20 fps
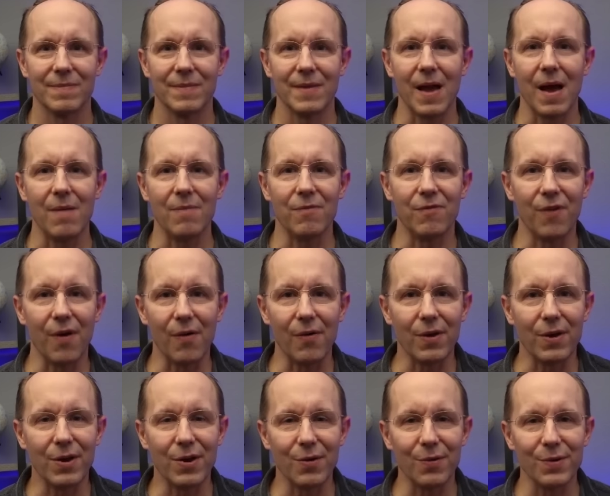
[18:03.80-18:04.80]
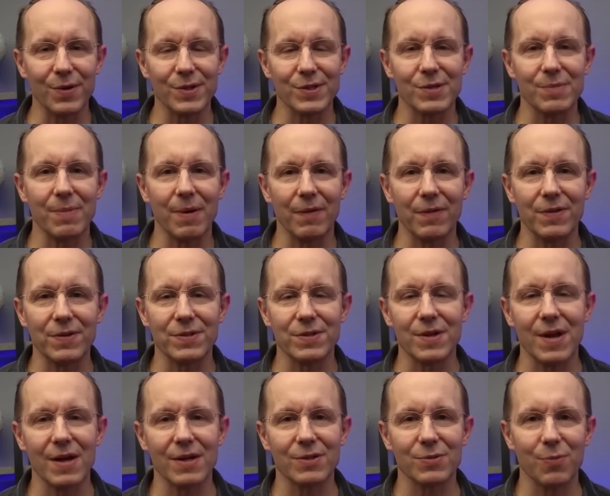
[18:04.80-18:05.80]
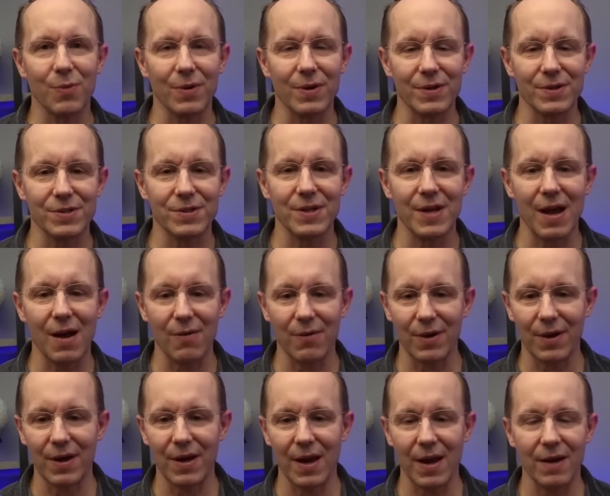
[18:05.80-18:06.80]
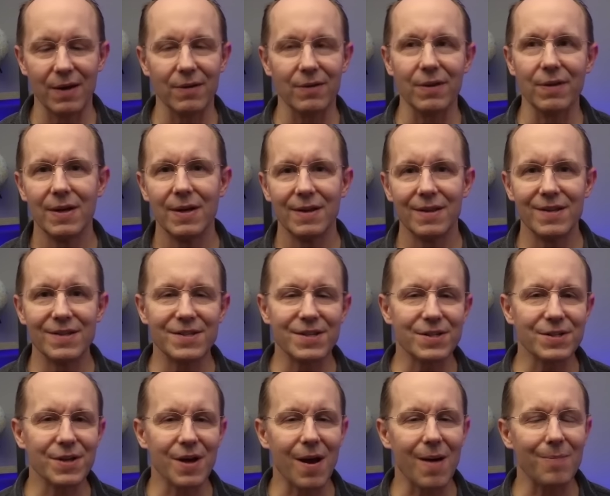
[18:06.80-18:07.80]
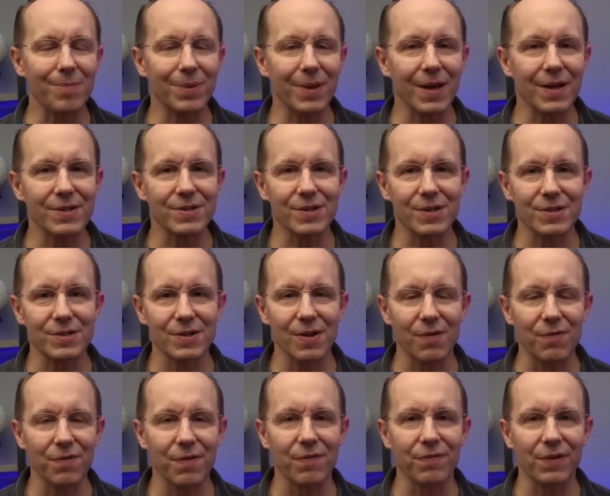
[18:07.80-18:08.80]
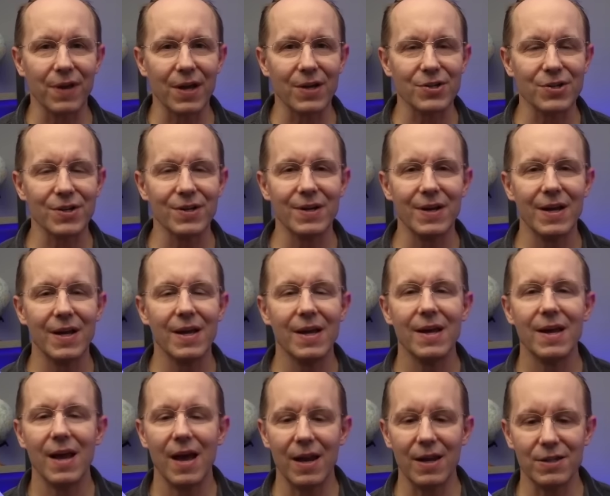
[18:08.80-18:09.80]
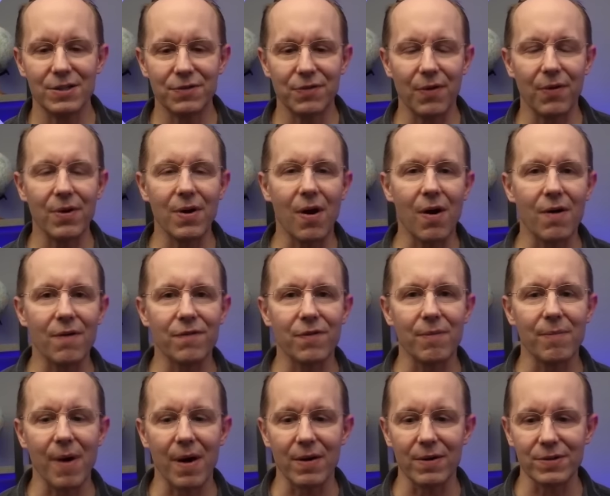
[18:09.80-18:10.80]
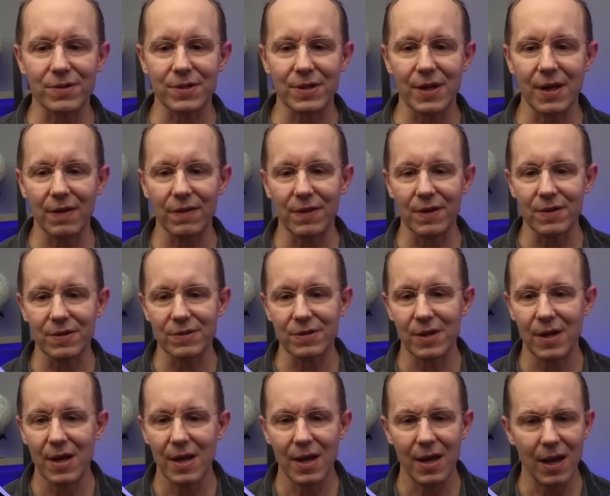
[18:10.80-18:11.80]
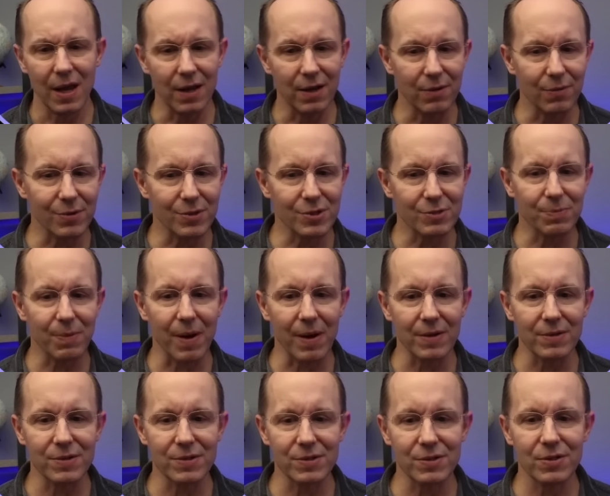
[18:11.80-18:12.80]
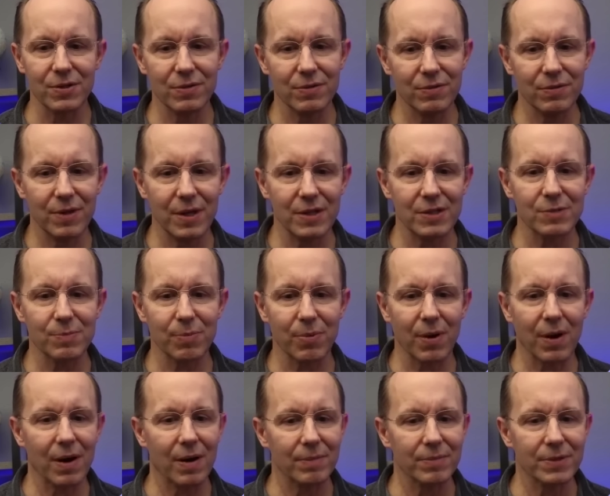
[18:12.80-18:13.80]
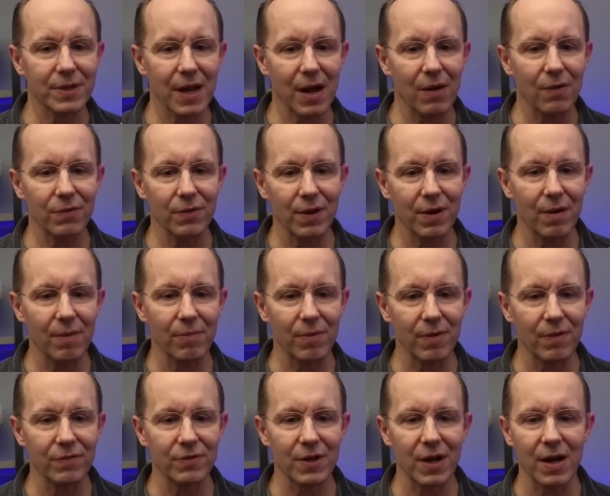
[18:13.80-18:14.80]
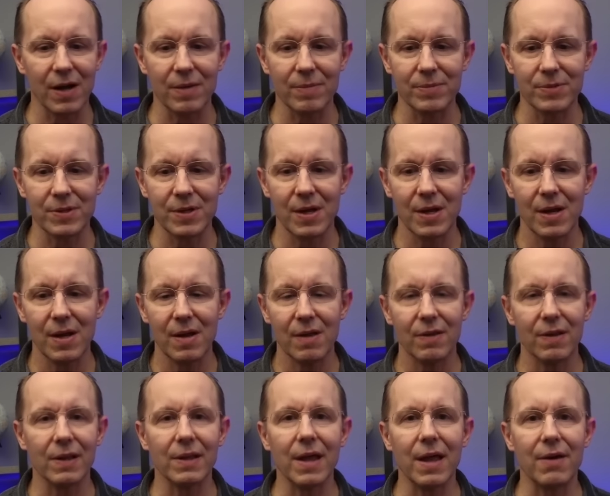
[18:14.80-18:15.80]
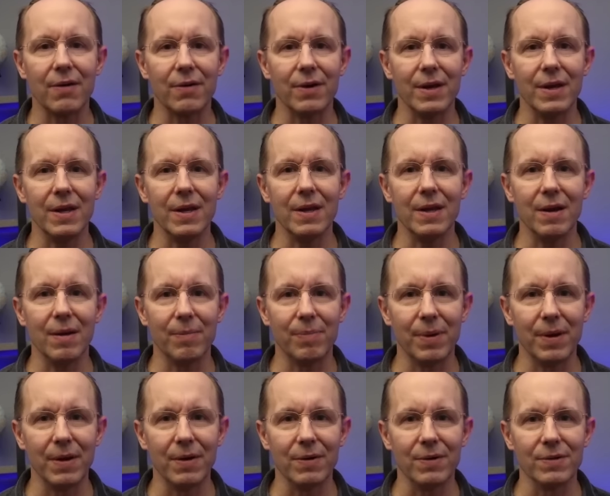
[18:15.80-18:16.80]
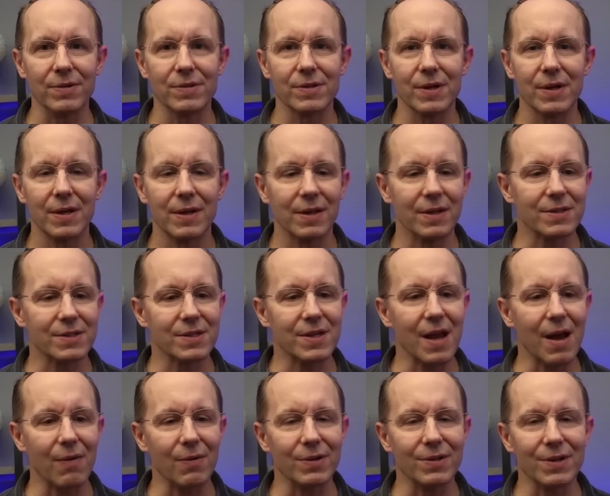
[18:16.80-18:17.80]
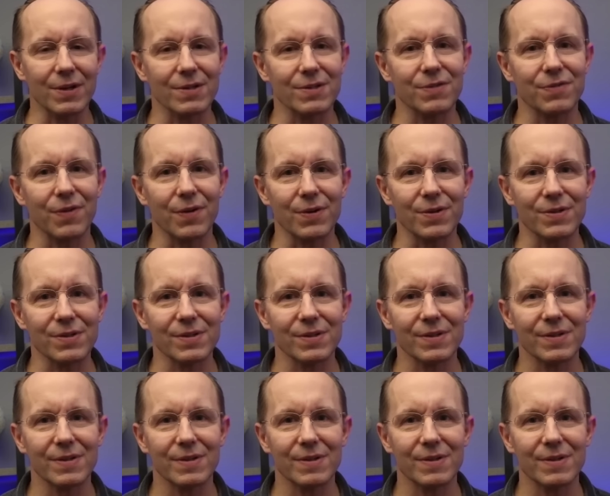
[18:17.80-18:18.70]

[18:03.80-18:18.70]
I'm very curious about this next one to see how it can handle it. This is complex self-reflection, and it's very hard for models to get this. In your response to this prompt, count the number of times the letter E appears. Let's see how it does first.